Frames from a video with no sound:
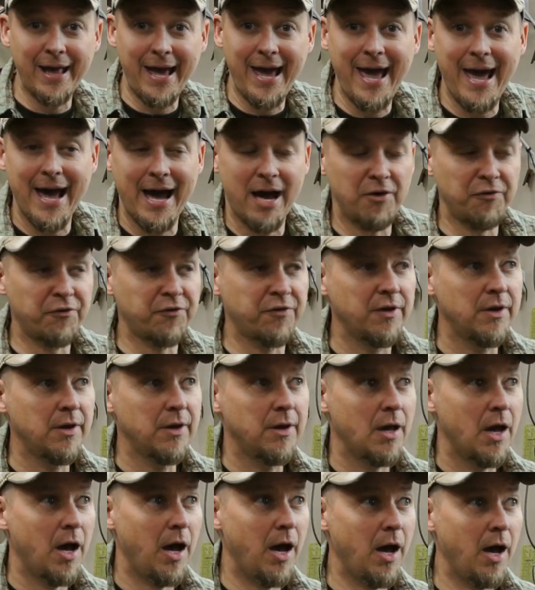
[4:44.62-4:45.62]
a
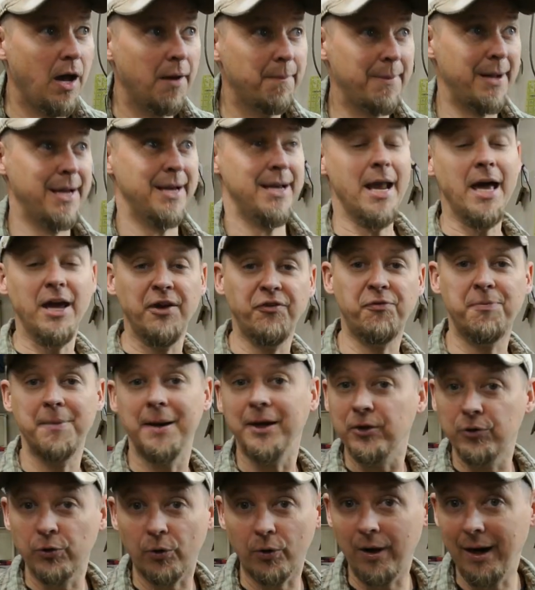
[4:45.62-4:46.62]
half. Uh, my knife
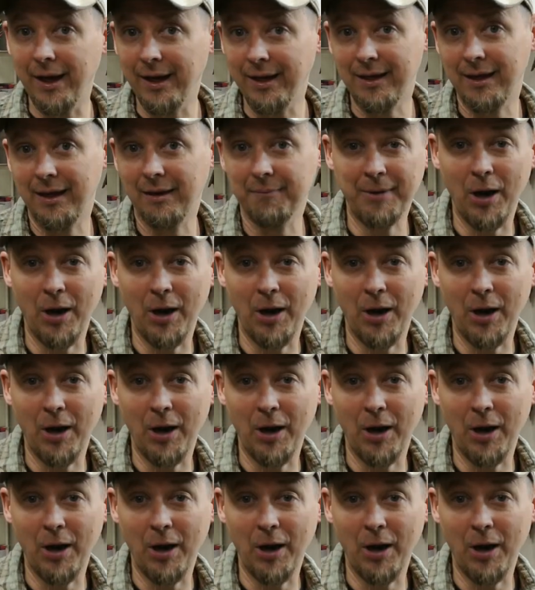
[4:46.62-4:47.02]
mentor, I...